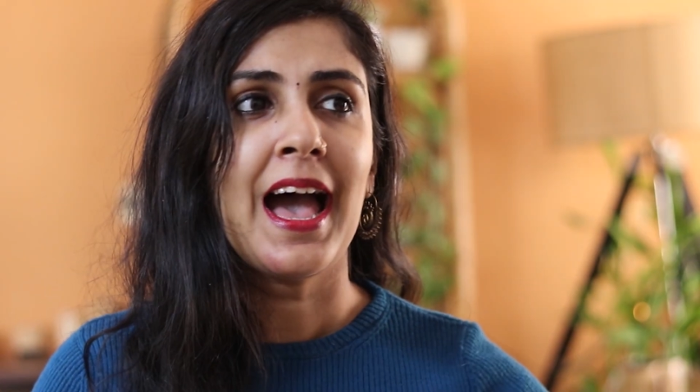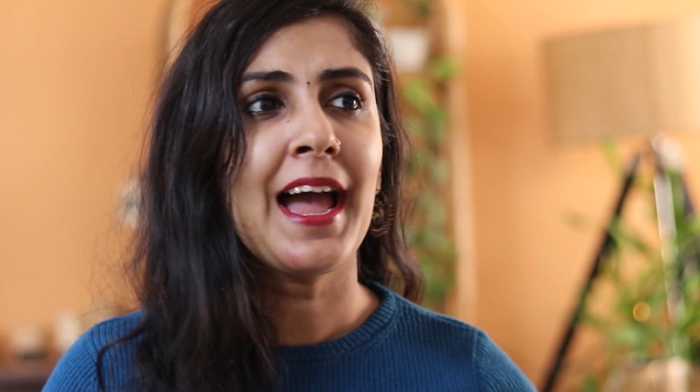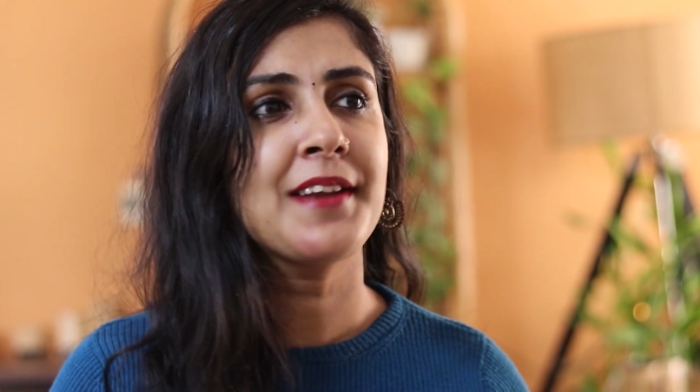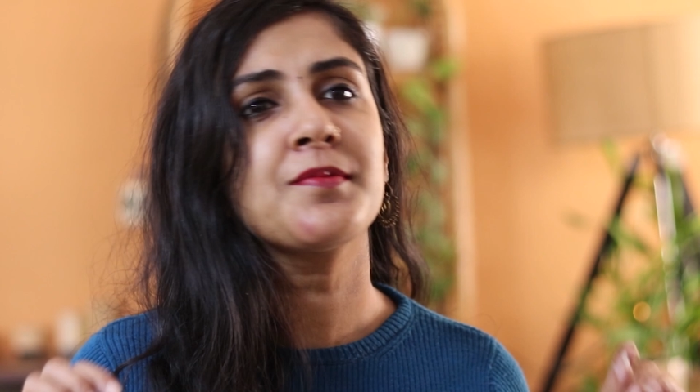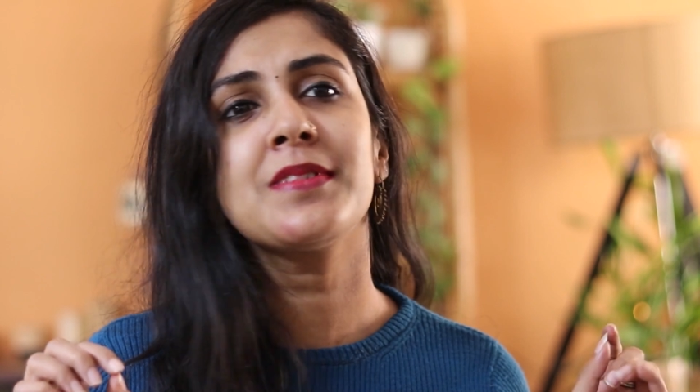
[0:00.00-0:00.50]

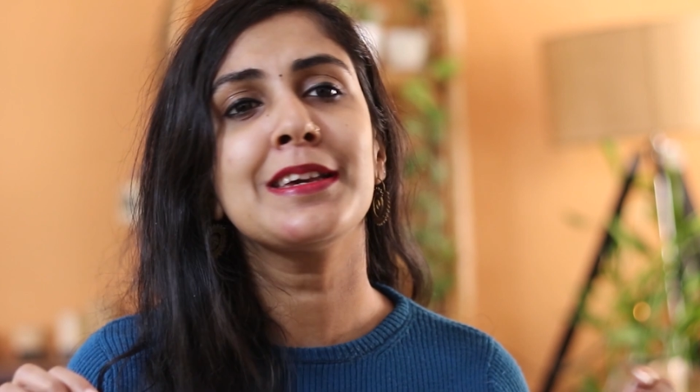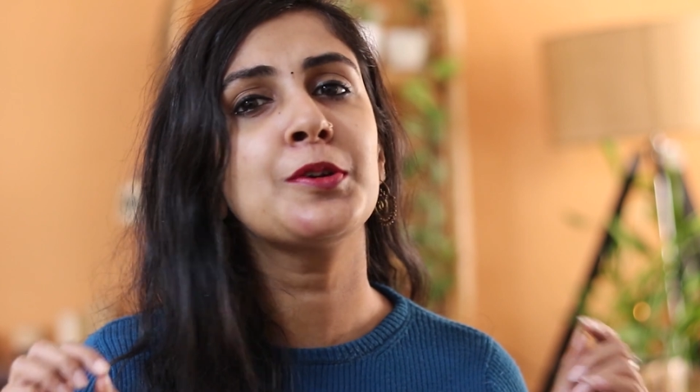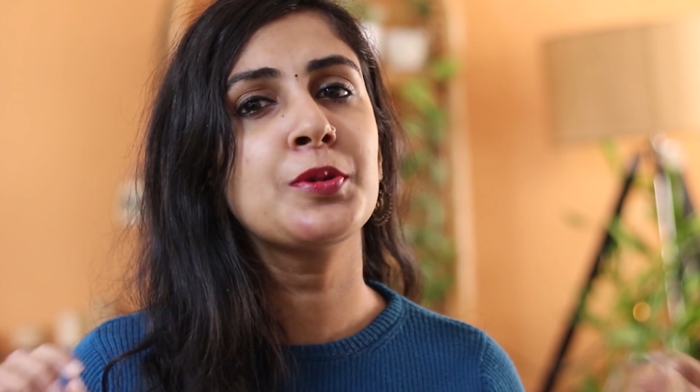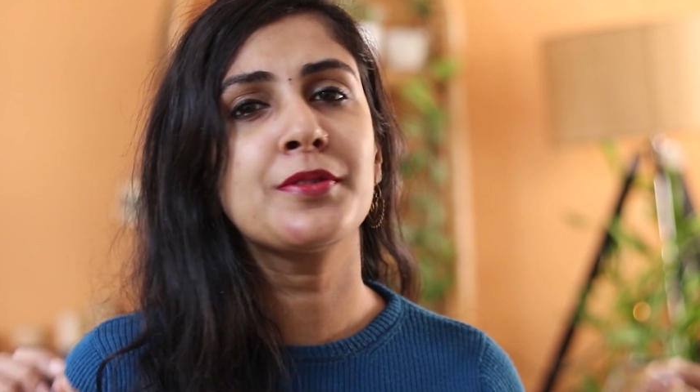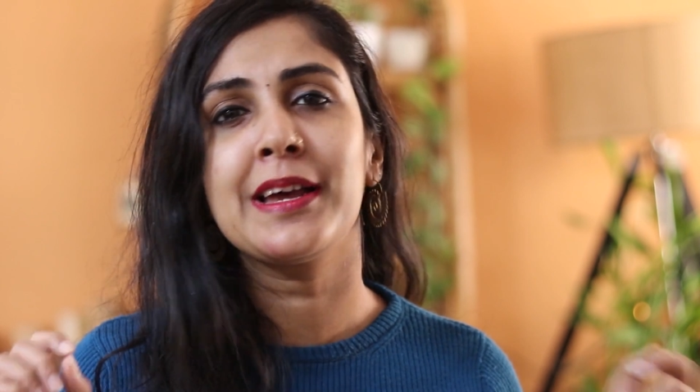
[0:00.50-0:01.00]
And we
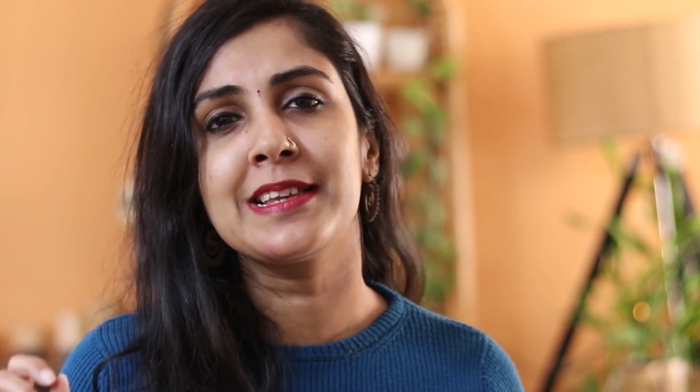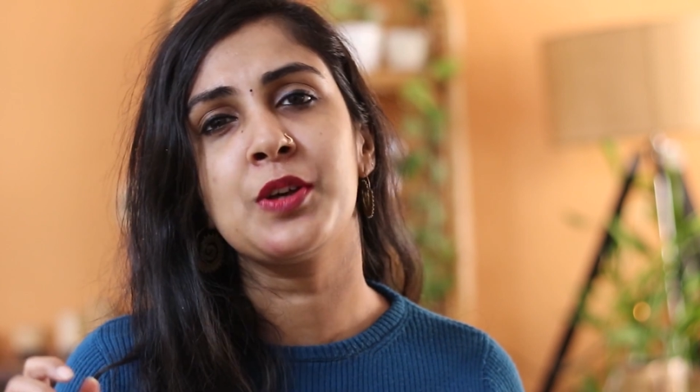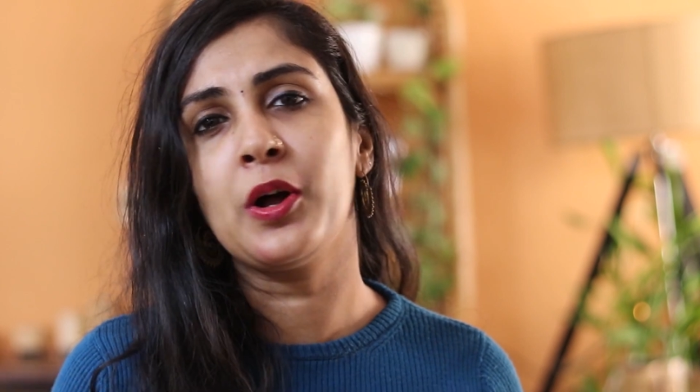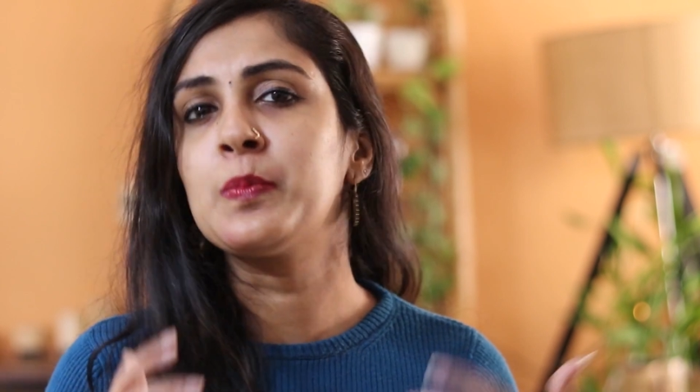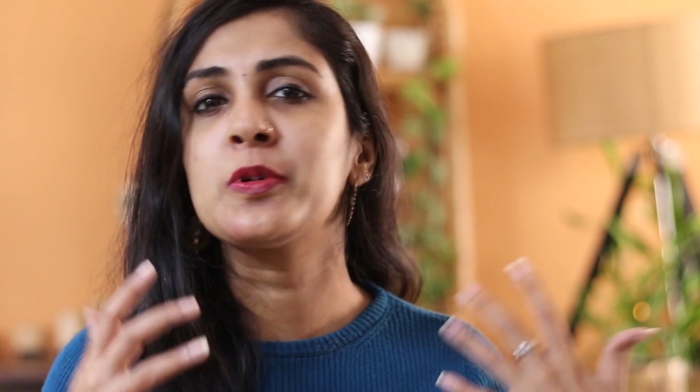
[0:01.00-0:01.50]
cook rice
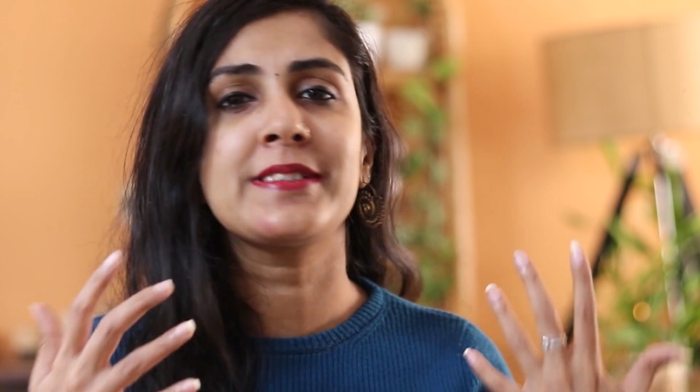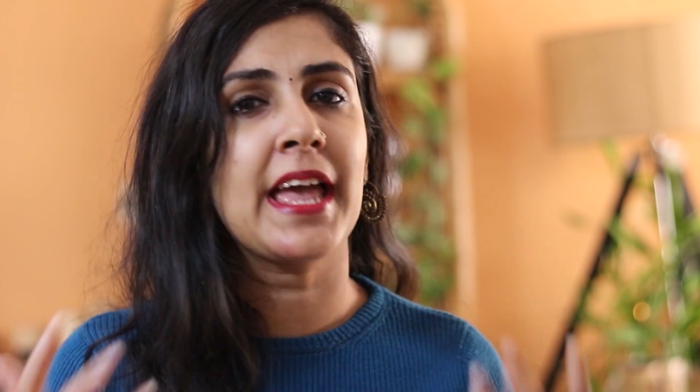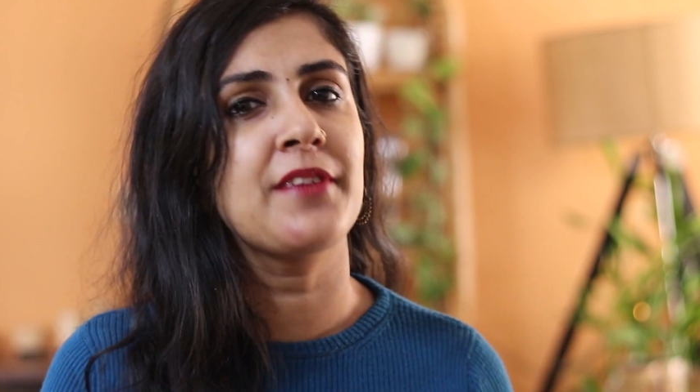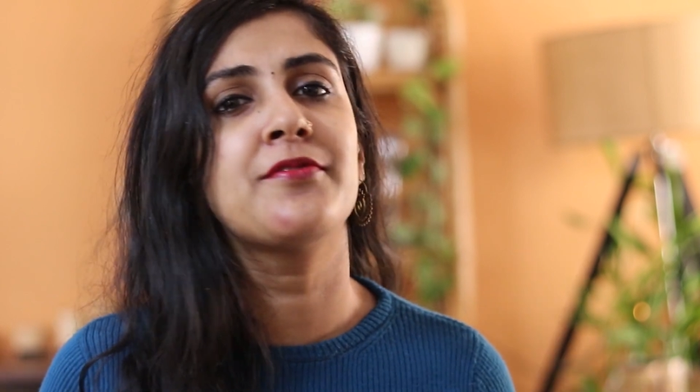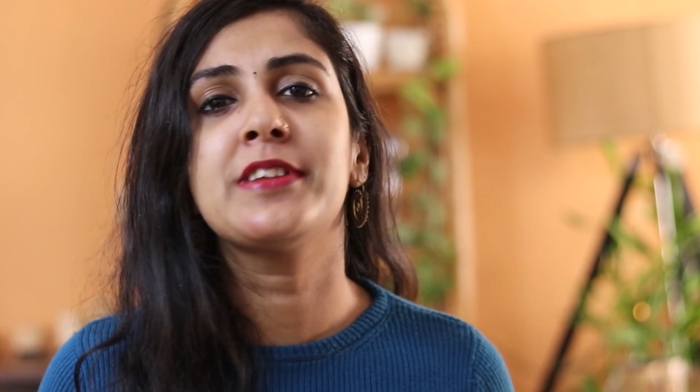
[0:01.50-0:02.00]
almost
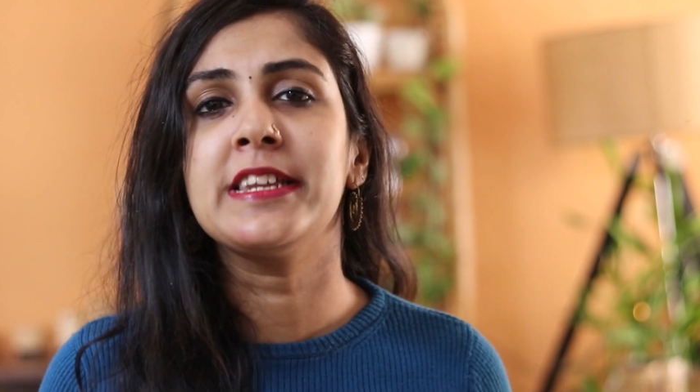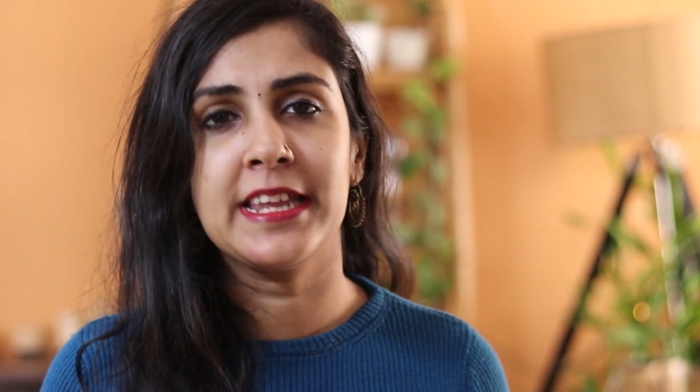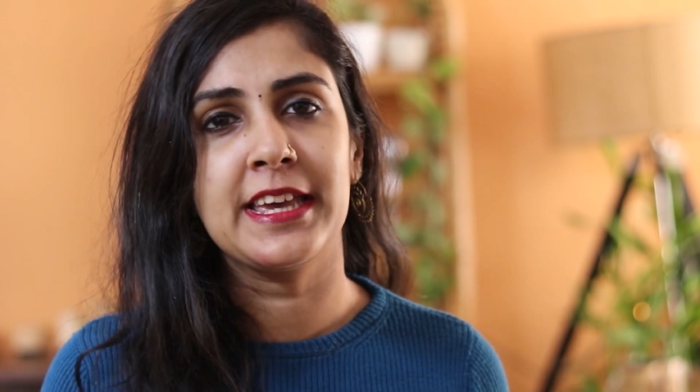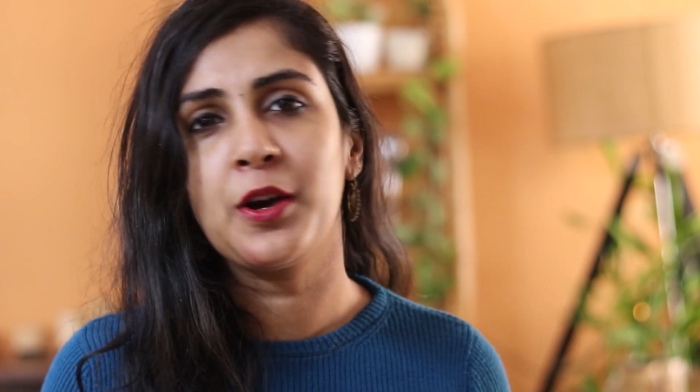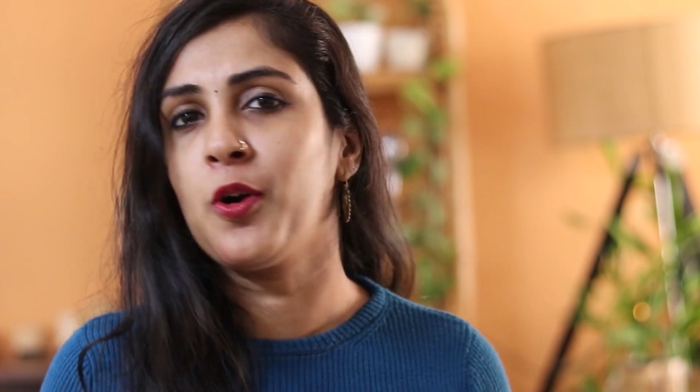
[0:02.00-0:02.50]
every
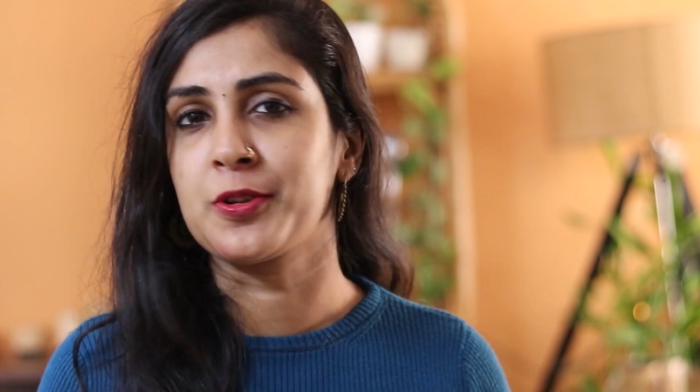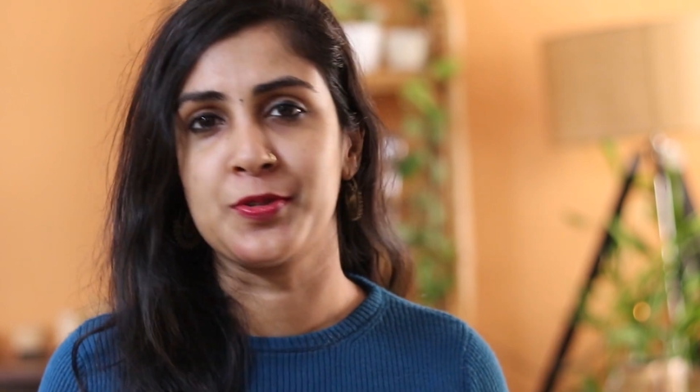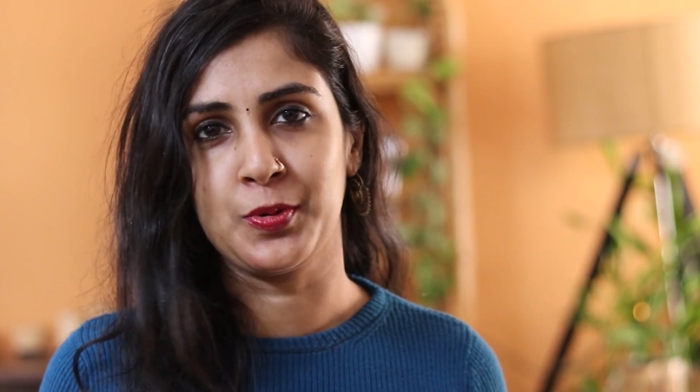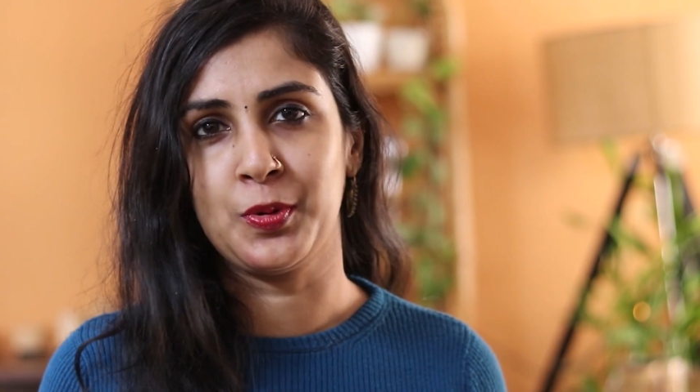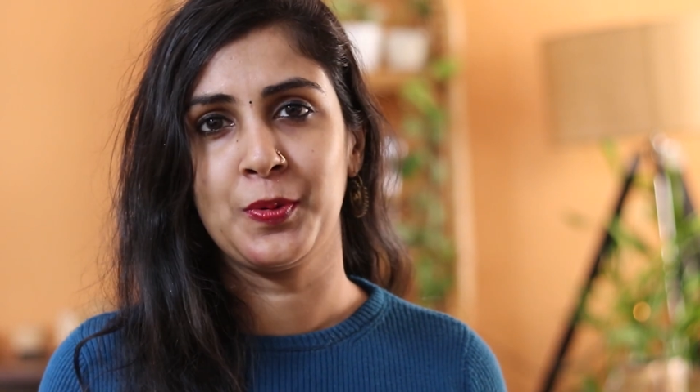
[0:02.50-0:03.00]
day or
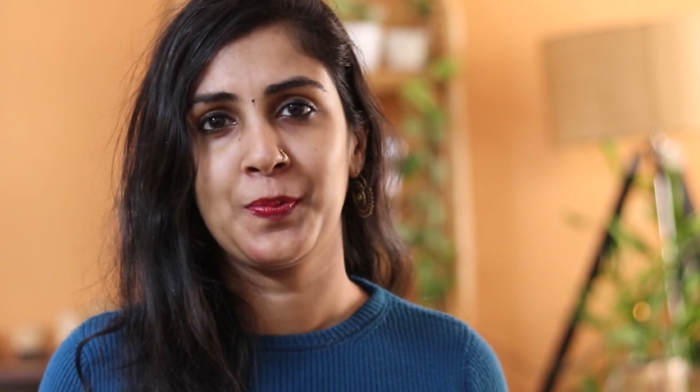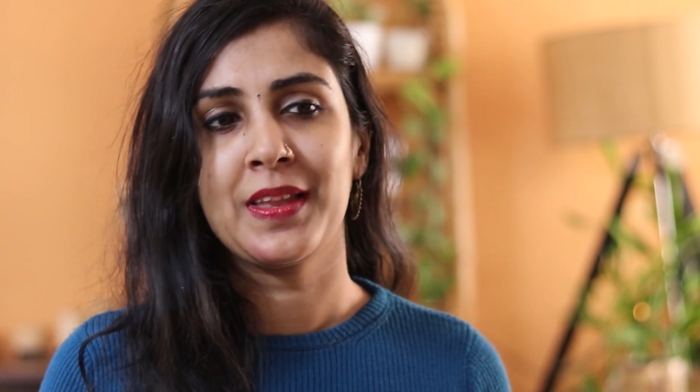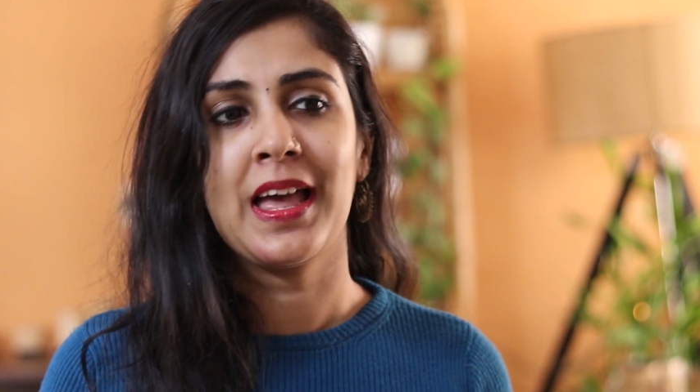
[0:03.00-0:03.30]
so.